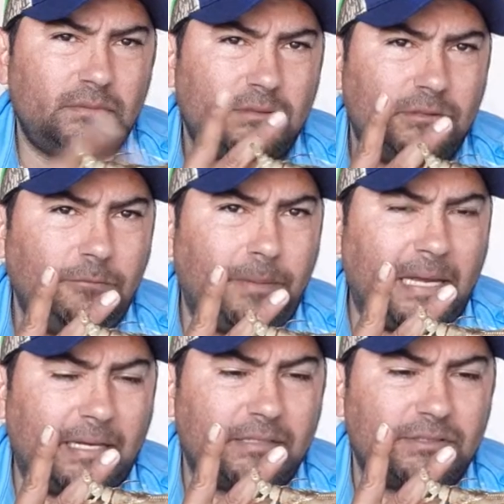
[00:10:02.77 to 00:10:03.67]
2
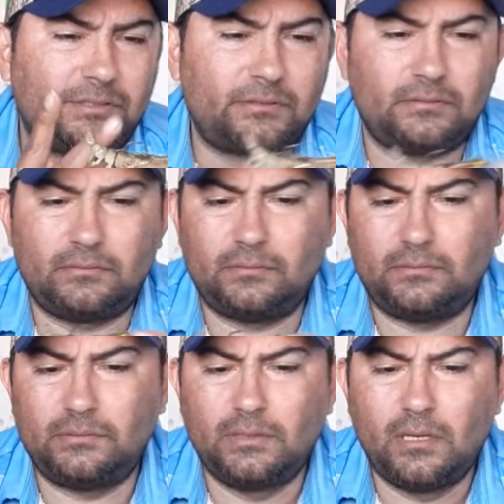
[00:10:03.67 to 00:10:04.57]
packs
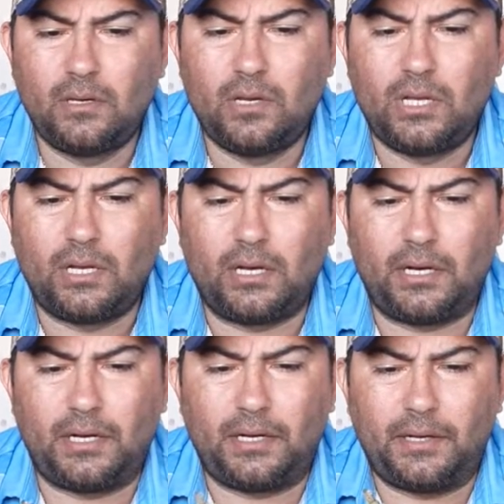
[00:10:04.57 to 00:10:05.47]

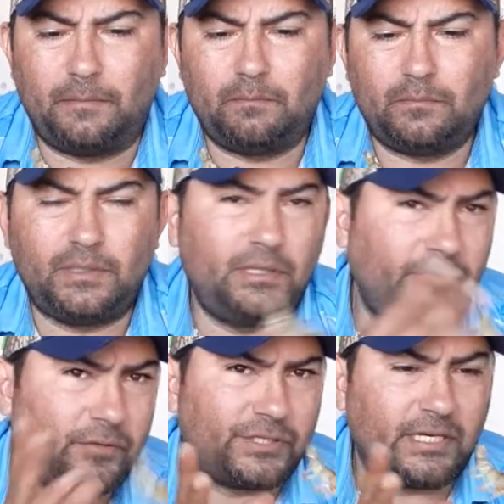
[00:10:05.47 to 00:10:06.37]
in
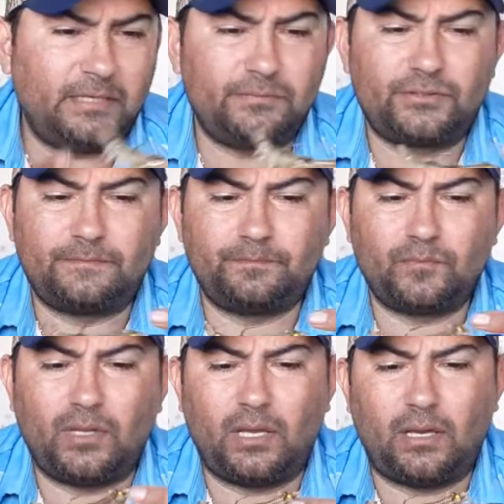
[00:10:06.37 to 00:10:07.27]
different times,
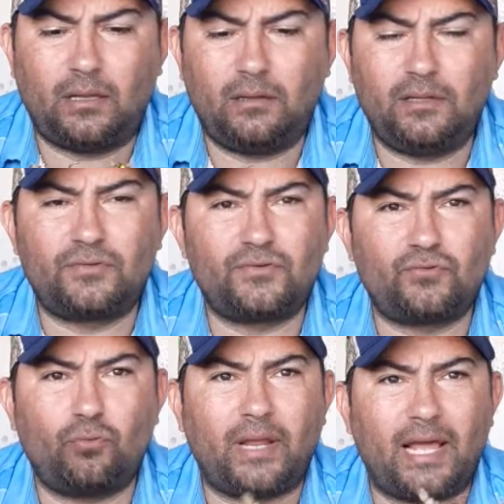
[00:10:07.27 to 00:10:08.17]
and this is
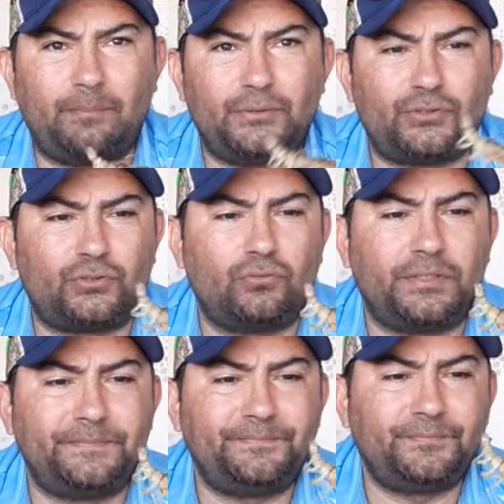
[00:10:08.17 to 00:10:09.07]
what happens to
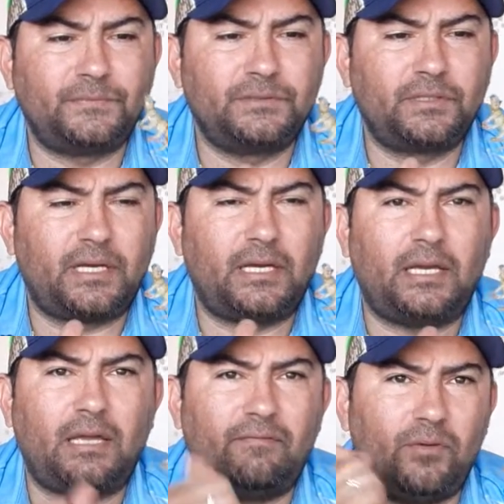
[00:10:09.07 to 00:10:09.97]
it. Okay,
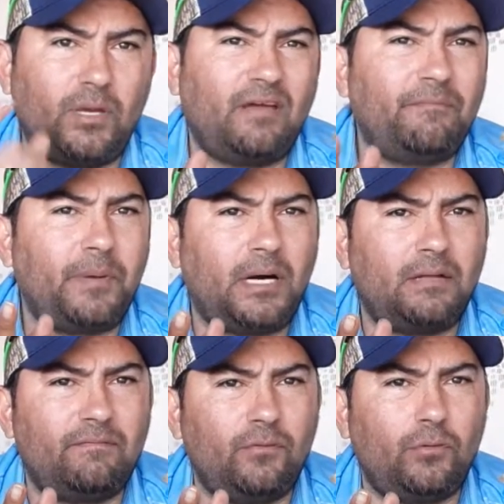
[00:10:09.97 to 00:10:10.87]
if you have
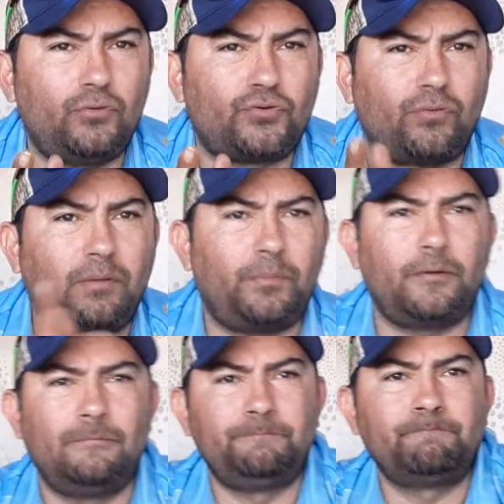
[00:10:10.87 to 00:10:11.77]
bought voodoo shrimp,
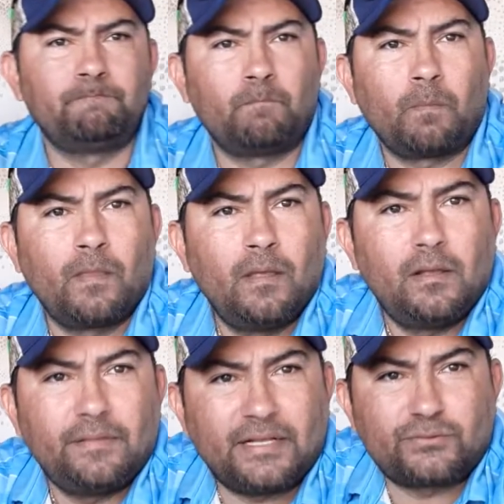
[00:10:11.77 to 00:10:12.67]

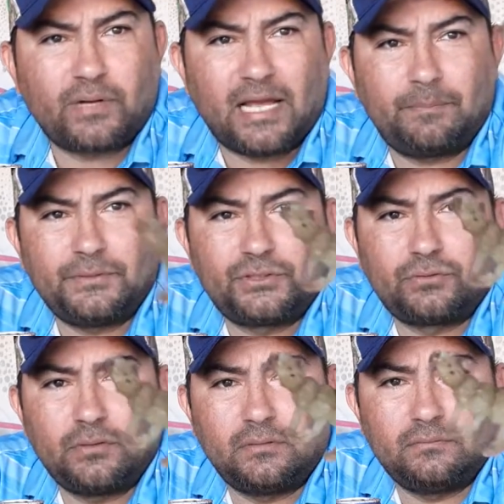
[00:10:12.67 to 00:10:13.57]
that's what happens
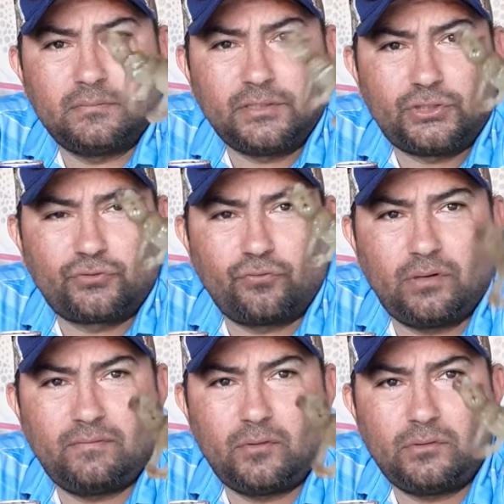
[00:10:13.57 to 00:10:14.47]
to it. It
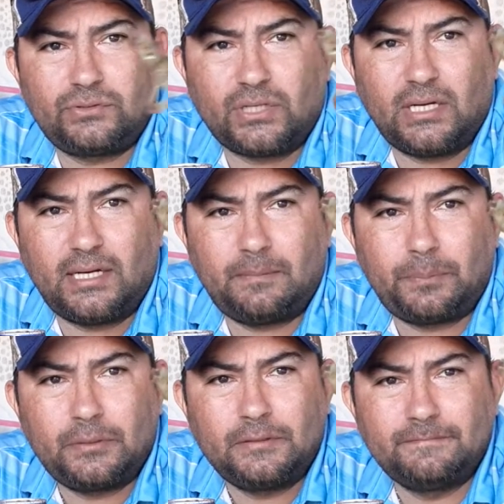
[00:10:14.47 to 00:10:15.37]
shrivels
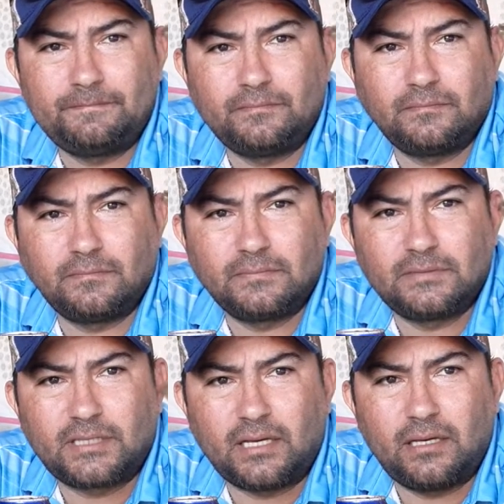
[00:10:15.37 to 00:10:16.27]
up.
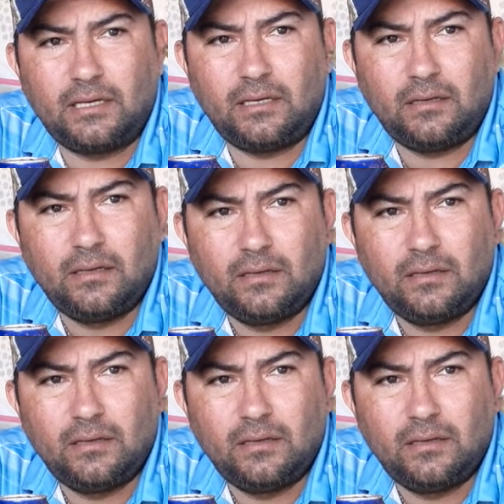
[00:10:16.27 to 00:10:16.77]
Okay,